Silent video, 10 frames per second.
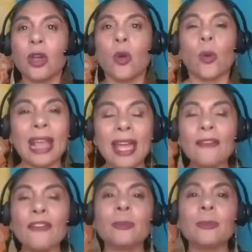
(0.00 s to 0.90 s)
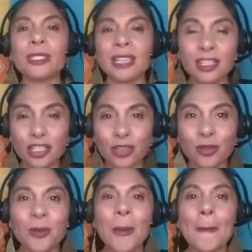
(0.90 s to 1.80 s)
Whatever upsets
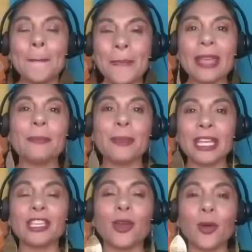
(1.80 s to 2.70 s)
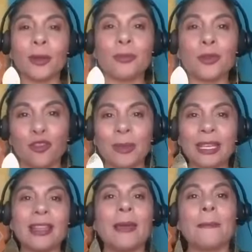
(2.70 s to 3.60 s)
you may be your movement,